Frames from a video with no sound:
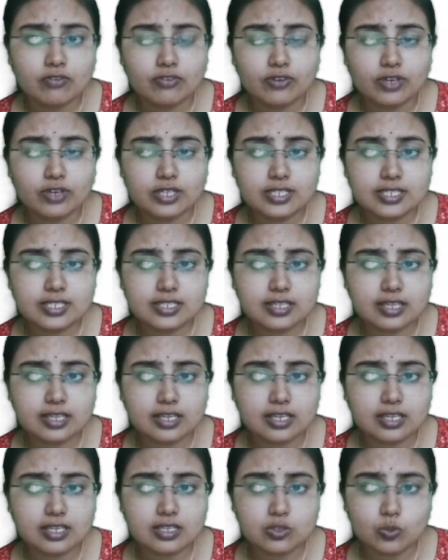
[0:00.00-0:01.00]
First
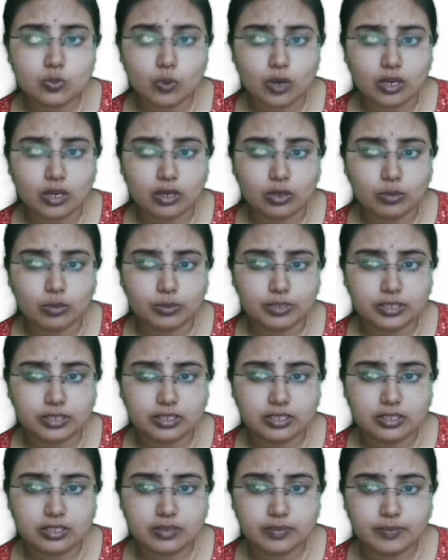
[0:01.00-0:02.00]
thing is
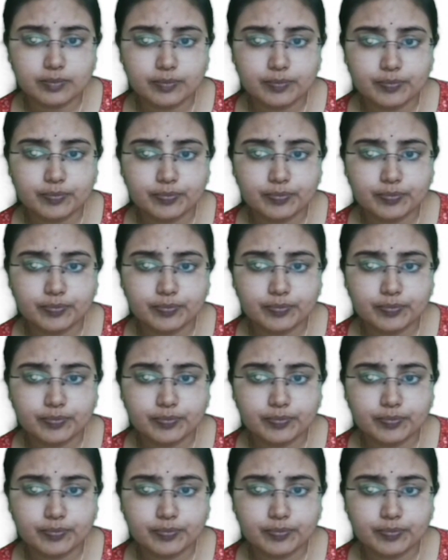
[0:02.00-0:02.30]
coagulopathy.